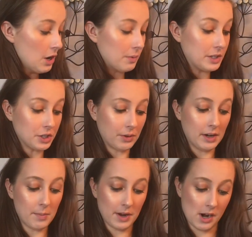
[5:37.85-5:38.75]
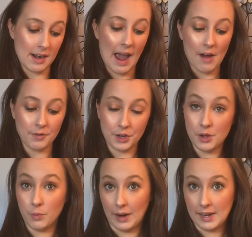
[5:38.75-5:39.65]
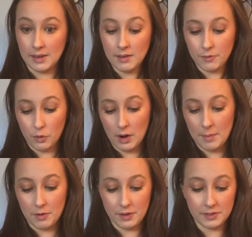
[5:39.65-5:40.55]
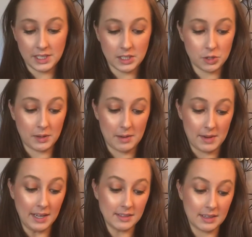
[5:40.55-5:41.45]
which you're going to put on after you whiten for about 15 to 20 minutes,